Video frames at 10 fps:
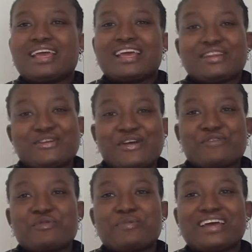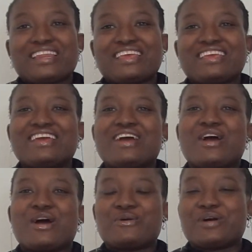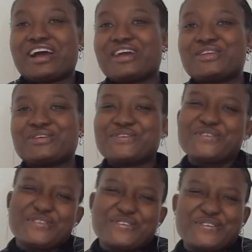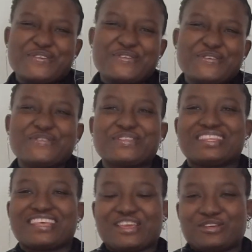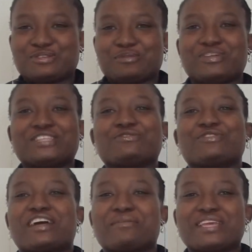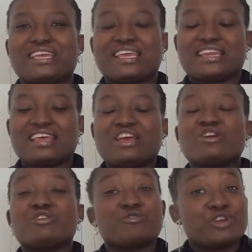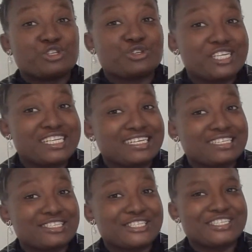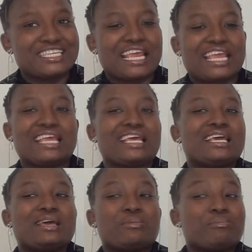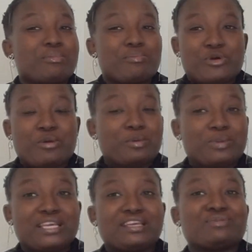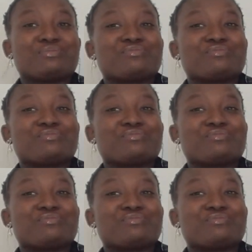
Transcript: hello everybody how are you thank you so much for coming in if you're joining us today probably